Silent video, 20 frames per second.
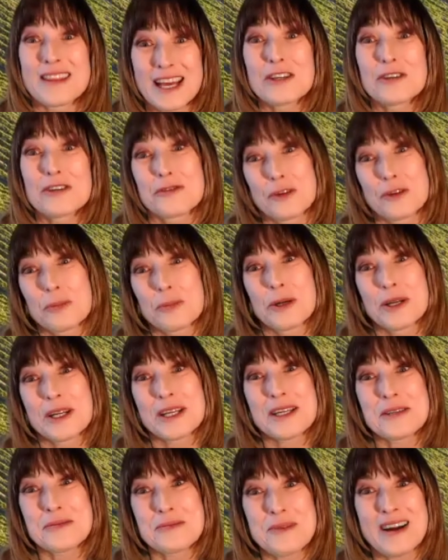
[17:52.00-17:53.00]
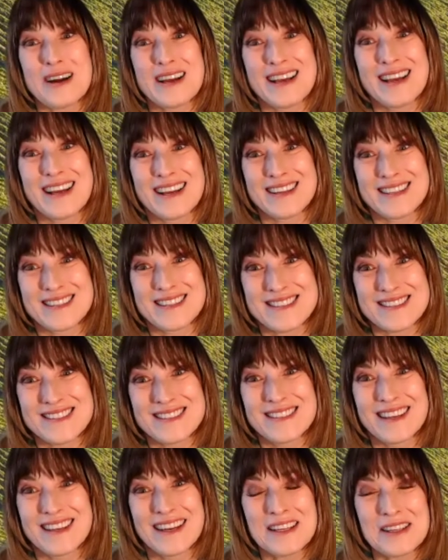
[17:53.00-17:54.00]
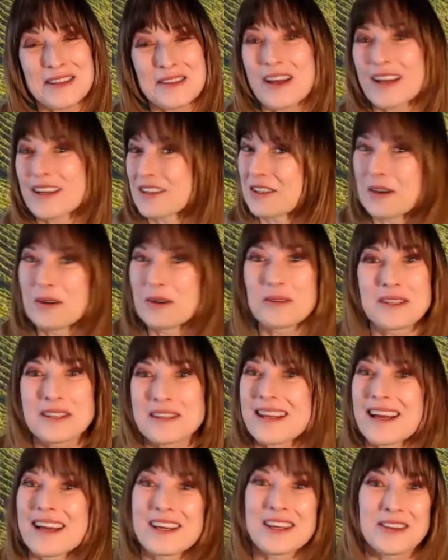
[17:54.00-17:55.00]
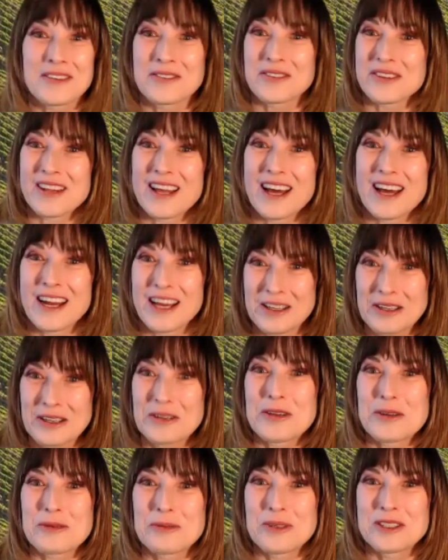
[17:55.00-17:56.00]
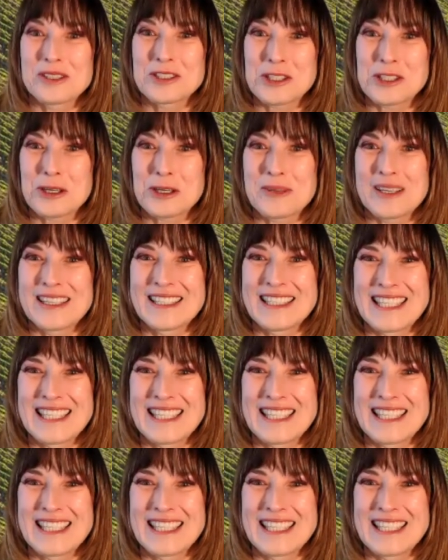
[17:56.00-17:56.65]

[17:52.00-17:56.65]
for putting it in my hands. I can only thank you for that. I owe you one, Jeremy.